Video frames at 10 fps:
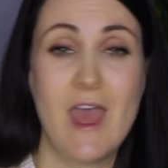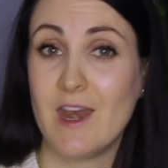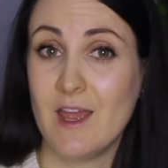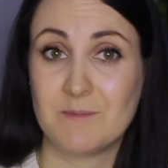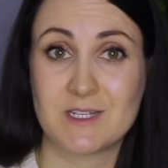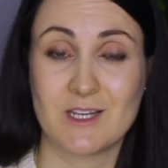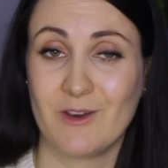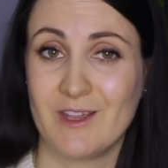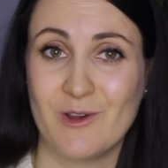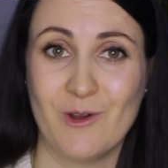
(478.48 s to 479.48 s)
had
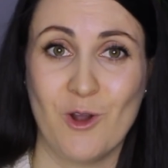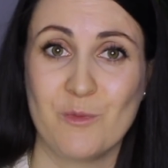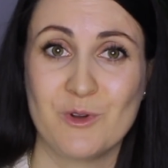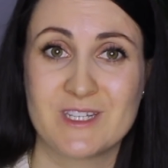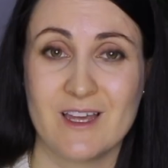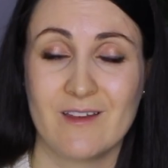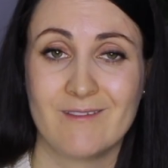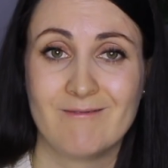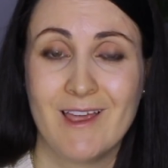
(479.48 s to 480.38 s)
absolutely no homework done.